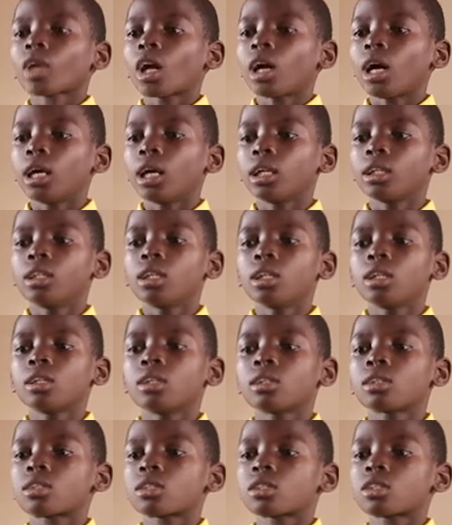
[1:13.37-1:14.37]
and they
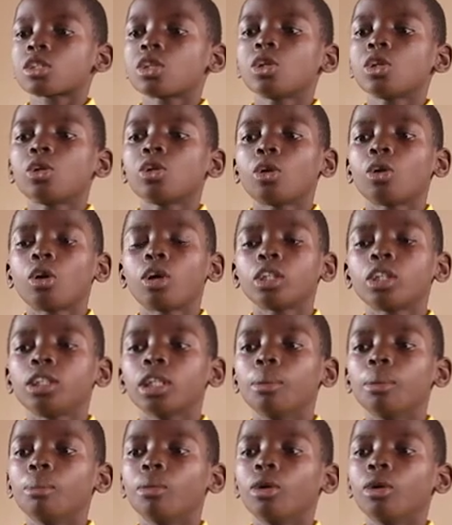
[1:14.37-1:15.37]
steal all their
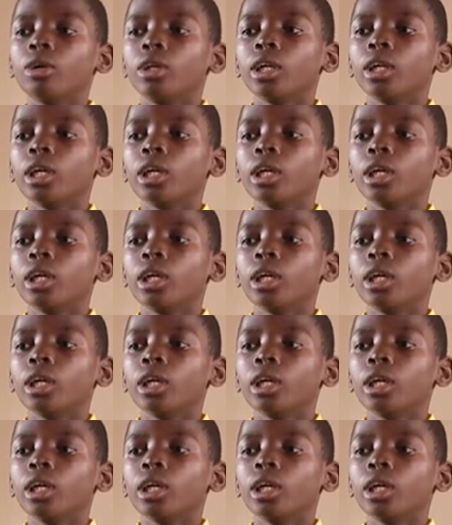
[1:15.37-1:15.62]
money